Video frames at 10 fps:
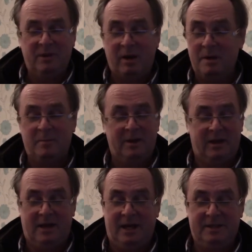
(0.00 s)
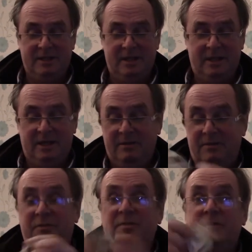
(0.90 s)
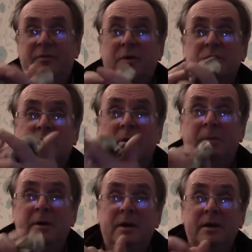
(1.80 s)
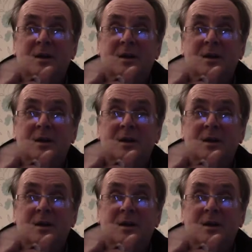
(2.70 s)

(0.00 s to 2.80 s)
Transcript: great bit of kit, folds up